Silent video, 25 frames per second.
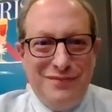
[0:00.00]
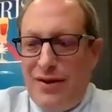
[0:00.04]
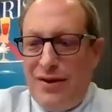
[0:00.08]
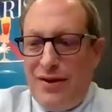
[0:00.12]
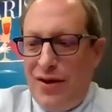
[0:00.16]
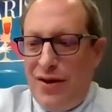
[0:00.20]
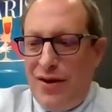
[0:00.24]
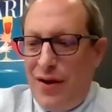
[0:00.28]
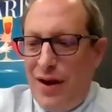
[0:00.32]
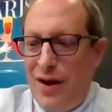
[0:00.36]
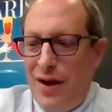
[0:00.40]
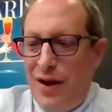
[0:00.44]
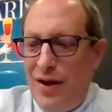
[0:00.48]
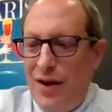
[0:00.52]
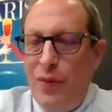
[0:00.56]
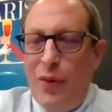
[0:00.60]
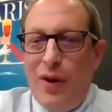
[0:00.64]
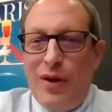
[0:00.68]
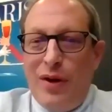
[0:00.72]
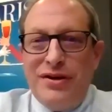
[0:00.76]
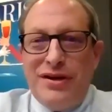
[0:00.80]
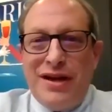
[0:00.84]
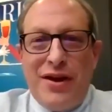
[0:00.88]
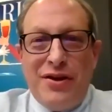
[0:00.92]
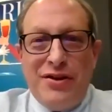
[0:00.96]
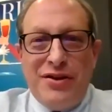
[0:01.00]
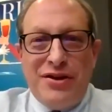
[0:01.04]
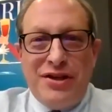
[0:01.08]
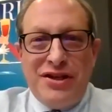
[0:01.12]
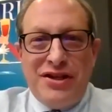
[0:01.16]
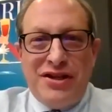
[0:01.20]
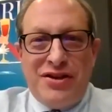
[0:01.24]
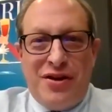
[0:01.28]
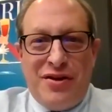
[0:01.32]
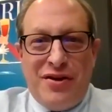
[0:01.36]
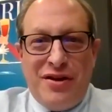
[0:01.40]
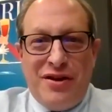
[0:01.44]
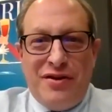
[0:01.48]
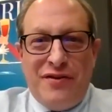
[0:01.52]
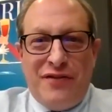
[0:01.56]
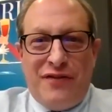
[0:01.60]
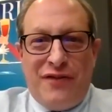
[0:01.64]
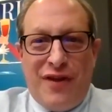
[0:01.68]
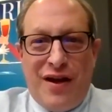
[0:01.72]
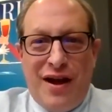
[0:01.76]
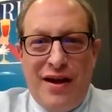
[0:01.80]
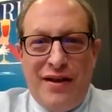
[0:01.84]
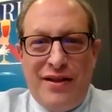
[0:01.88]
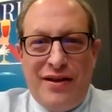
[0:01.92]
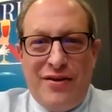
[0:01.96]
Delta's starting to
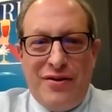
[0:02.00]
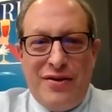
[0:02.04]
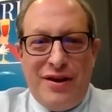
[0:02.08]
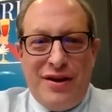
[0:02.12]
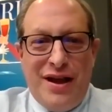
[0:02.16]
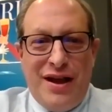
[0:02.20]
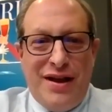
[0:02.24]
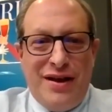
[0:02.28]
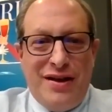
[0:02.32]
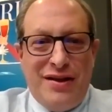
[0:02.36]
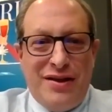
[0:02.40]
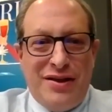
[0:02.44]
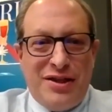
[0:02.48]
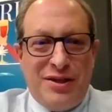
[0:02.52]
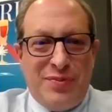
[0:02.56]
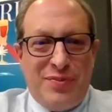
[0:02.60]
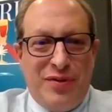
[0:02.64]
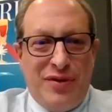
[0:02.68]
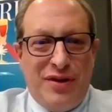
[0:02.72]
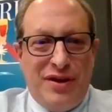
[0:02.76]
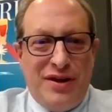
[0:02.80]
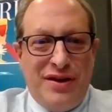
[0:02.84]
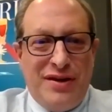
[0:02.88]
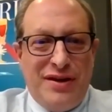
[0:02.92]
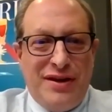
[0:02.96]
fly there again in the spring.